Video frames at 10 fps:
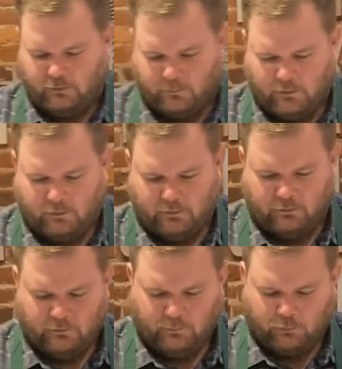my
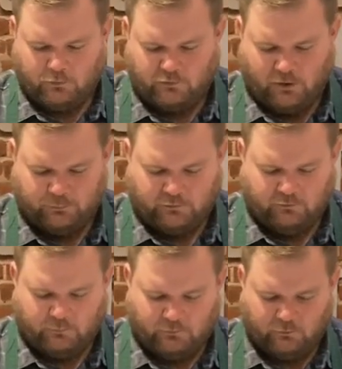pork chops, give
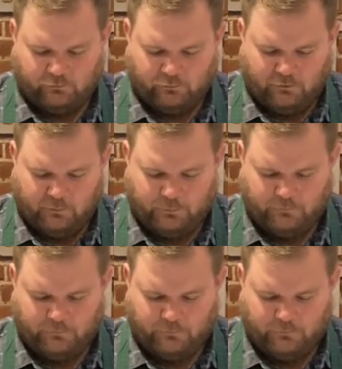them a little flip.